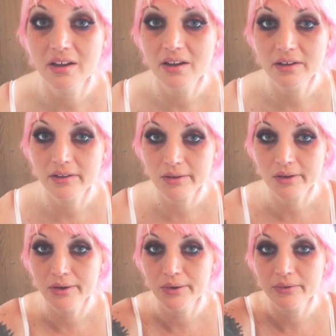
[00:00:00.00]
another
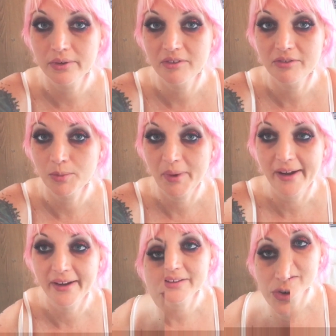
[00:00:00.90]
coat for my
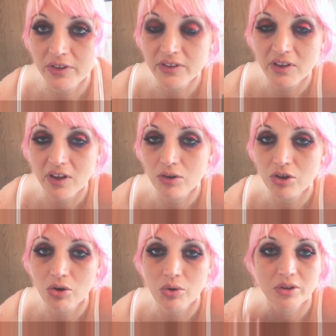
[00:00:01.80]
eyes. For this other
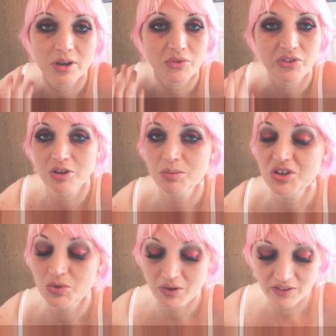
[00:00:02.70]
coat, I'm just gonna be
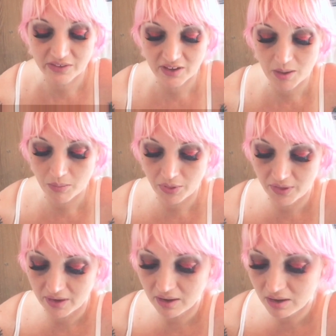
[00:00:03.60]
doing the same
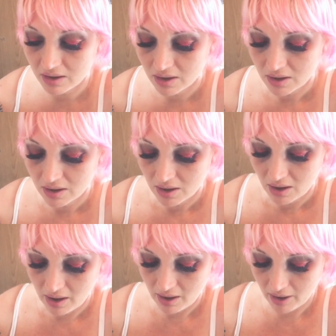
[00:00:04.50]
thing
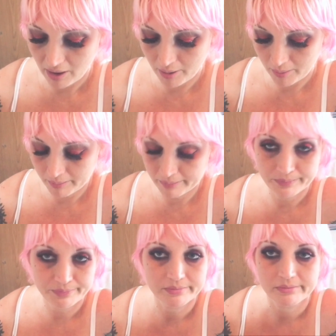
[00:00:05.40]

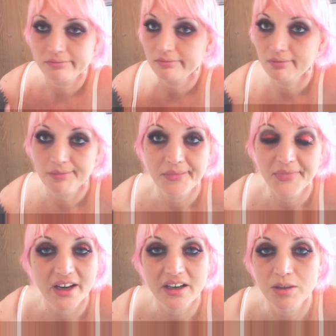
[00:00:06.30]

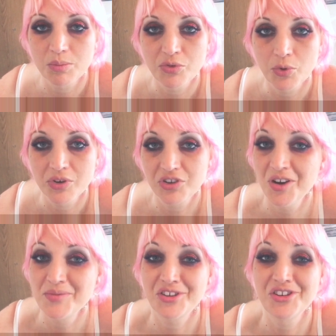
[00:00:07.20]
that I did before, so
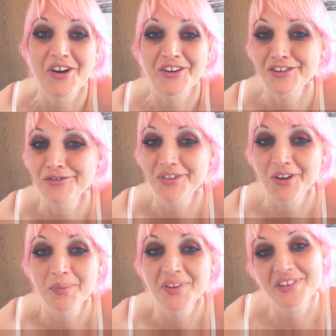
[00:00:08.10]
I'm just not gonna
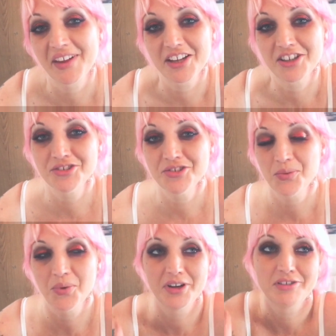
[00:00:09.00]
film the second
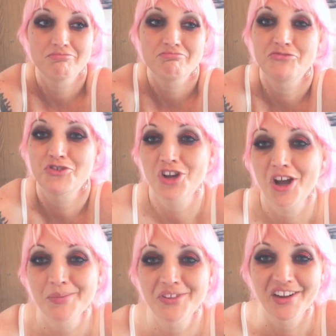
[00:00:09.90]
one for
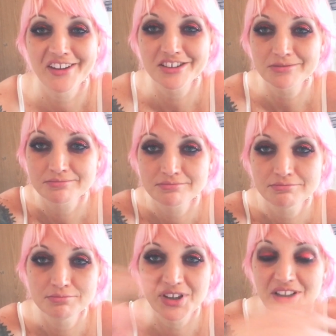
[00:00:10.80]
time's sake,
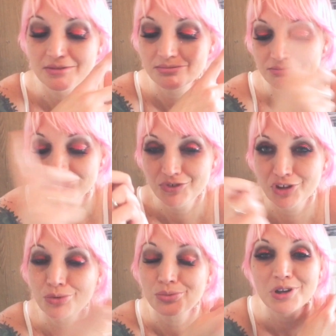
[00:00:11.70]
but
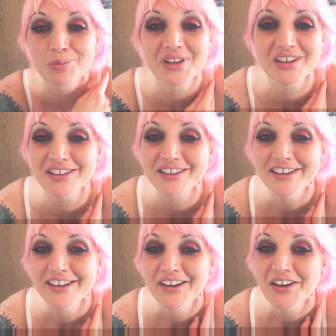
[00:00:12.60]
just repeat
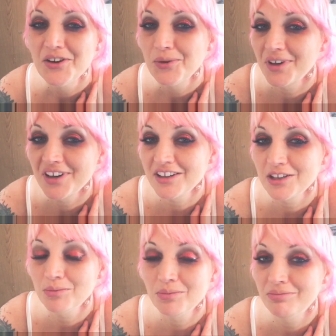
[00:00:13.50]
what I
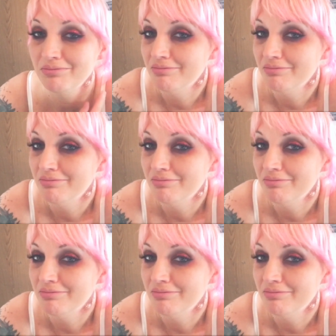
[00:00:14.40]
did